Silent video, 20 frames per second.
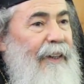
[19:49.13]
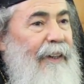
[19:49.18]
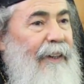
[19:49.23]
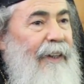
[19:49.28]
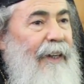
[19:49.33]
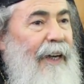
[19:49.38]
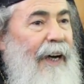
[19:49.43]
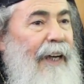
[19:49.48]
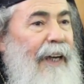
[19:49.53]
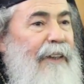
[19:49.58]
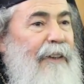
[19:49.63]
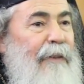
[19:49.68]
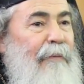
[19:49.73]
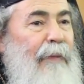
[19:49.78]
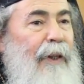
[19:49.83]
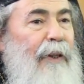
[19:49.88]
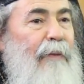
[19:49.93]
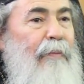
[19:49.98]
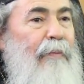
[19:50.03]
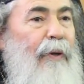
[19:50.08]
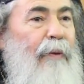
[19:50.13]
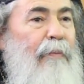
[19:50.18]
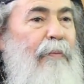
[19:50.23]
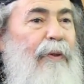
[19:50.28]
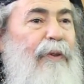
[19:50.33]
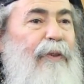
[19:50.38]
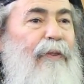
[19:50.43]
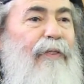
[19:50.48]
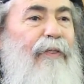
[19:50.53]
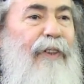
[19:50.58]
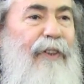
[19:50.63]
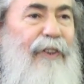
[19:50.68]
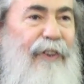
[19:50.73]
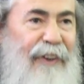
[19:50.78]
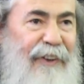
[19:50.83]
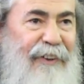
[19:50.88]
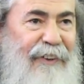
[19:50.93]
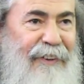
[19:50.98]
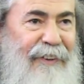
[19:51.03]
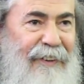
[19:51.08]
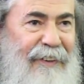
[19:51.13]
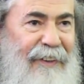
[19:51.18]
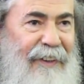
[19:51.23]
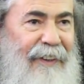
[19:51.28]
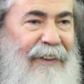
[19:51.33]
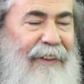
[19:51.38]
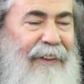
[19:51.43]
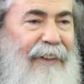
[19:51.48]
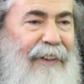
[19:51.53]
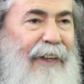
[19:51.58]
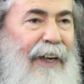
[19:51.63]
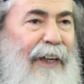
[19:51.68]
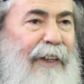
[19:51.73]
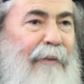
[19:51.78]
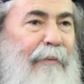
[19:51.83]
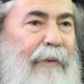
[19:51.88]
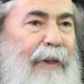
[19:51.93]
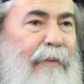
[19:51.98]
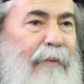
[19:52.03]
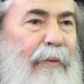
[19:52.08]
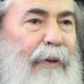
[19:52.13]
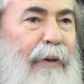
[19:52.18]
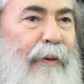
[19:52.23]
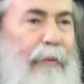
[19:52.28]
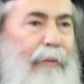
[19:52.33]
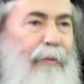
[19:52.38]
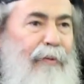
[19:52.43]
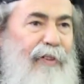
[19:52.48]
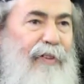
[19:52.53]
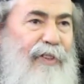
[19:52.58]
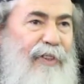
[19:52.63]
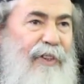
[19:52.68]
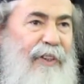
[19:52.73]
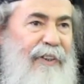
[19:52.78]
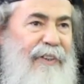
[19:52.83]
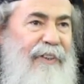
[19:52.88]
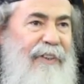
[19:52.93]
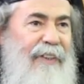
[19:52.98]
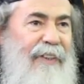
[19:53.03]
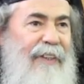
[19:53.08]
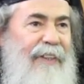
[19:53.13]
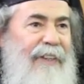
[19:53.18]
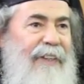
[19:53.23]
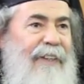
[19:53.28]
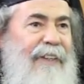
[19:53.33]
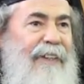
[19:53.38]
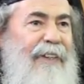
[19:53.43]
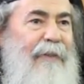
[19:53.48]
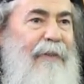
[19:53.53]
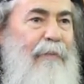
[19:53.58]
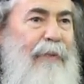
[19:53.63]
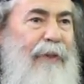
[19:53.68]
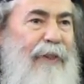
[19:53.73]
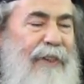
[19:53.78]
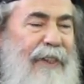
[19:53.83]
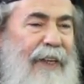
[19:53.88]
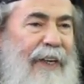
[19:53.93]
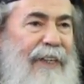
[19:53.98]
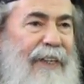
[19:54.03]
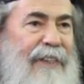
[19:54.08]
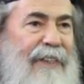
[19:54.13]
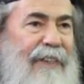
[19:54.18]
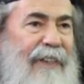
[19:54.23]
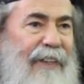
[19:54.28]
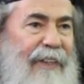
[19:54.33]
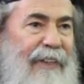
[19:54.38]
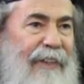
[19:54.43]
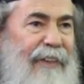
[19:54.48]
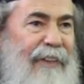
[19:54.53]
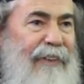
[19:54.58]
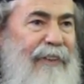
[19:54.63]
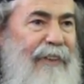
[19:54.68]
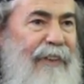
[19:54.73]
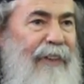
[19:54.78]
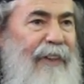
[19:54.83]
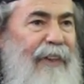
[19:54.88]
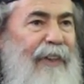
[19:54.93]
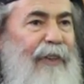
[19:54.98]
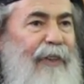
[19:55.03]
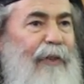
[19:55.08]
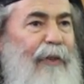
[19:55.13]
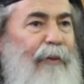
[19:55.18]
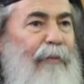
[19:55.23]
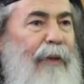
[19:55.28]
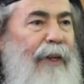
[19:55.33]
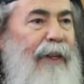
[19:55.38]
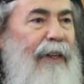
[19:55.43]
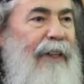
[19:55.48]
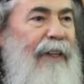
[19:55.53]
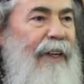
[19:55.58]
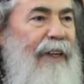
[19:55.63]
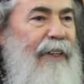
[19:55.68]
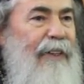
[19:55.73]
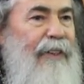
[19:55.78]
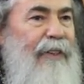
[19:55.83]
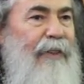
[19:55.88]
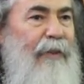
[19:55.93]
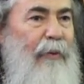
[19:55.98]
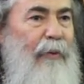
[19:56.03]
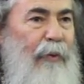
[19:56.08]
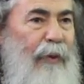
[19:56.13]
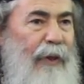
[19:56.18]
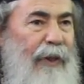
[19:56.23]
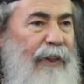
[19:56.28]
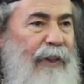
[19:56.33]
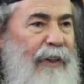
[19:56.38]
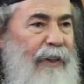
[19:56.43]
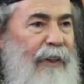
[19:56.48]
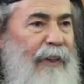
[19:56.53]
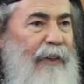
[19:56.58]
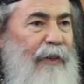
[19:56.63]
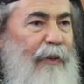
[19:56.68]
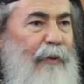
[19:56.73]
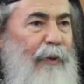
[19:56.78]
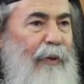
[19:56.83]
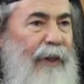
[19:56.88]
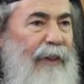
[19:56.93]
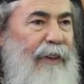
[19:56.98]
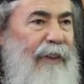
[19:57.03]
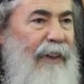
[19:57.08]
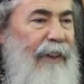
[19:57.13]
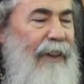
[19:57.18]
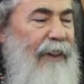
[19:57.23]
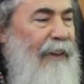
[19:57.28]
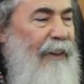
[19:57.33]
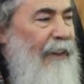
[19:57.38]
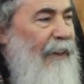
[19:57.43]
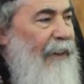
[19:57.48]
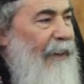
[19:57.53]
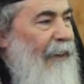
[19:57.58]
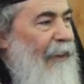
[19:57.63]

the ultimate purpose of the church. The ultimate purpose of the church is precisely this to make us worthy to attain